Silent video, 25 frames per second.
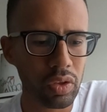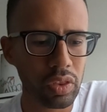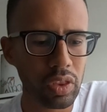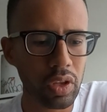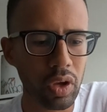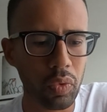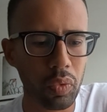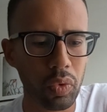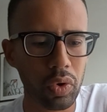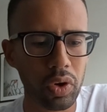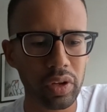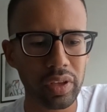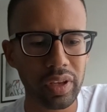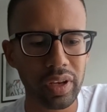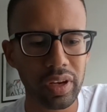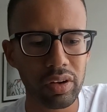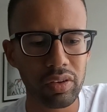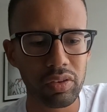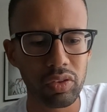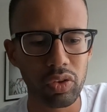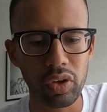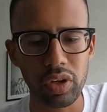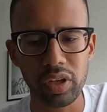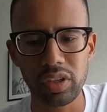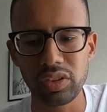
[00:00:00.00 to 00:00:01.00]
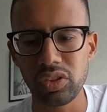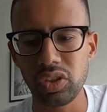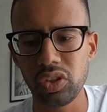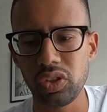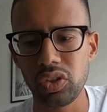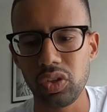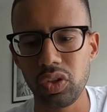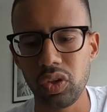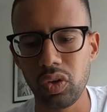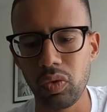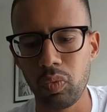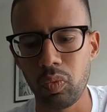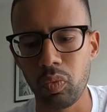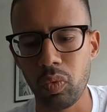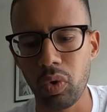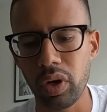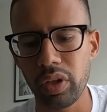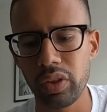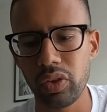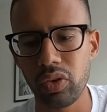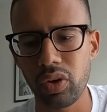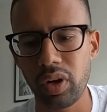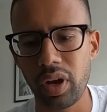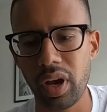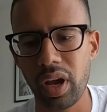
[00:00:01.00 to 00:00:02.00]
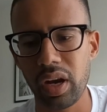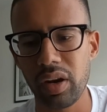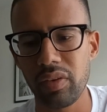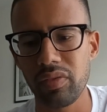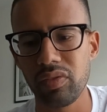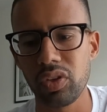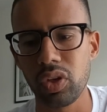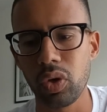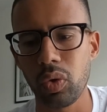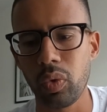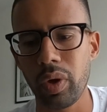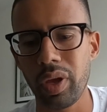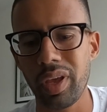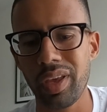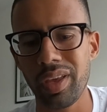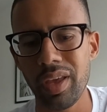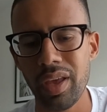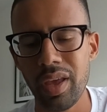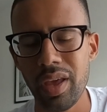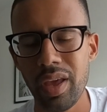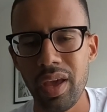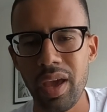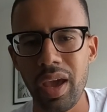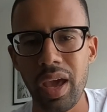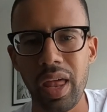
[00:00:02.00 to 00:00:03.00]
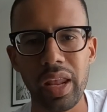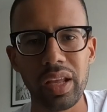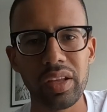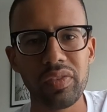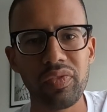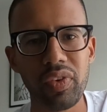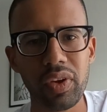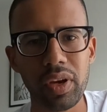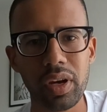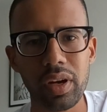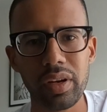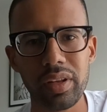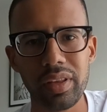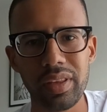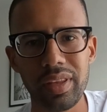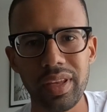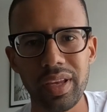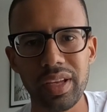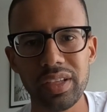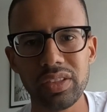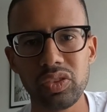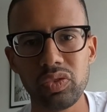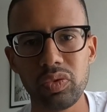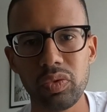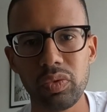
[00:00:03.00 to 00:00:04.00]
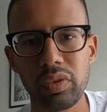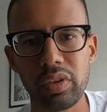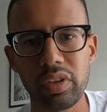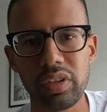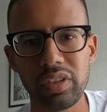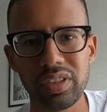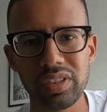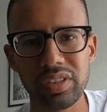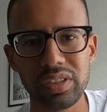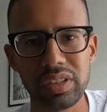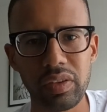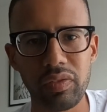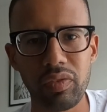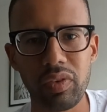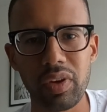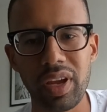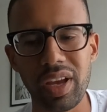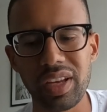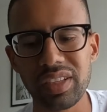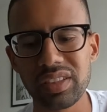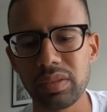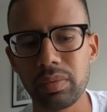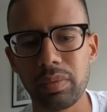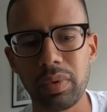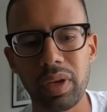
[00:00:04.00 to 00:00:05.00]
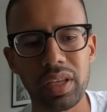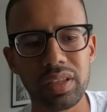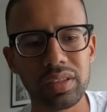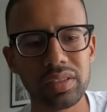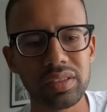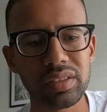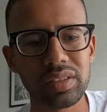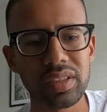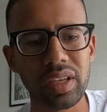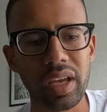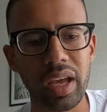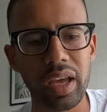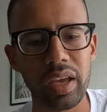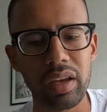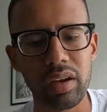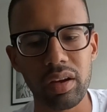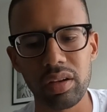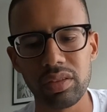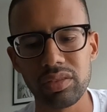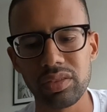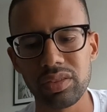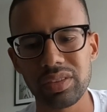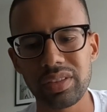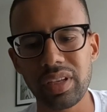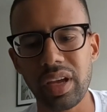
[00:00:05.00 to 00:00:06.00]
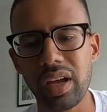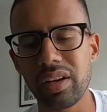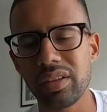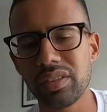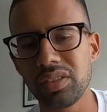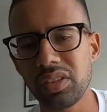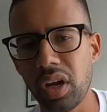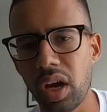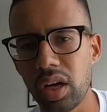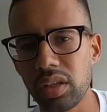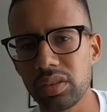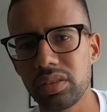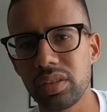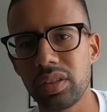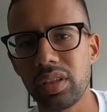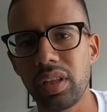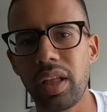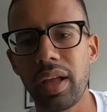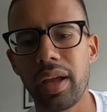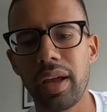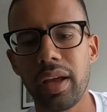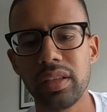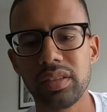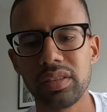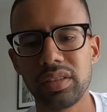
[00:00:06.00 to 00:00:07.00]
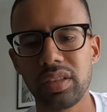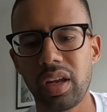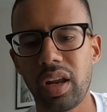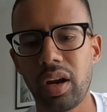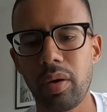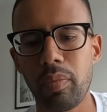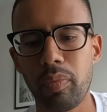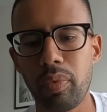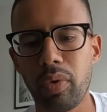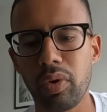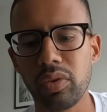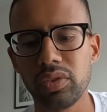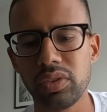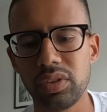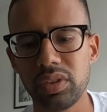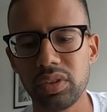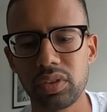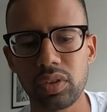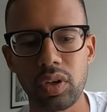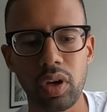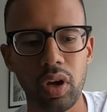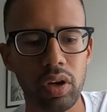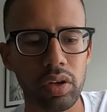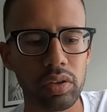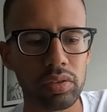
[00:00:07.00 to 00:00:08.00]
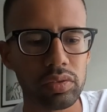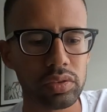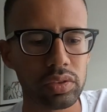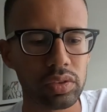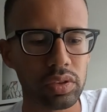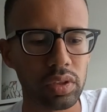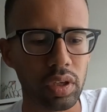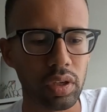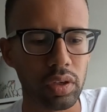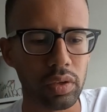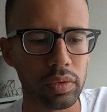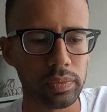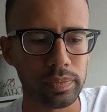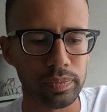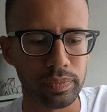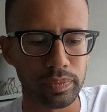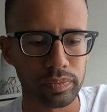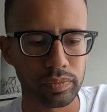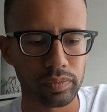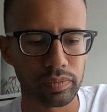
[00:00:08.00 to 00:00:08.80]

Now, what are they looking to do and what they're kind of doing? And I figured this would just give you guys some insight on just how to talk to clients, how to approach these calls, so.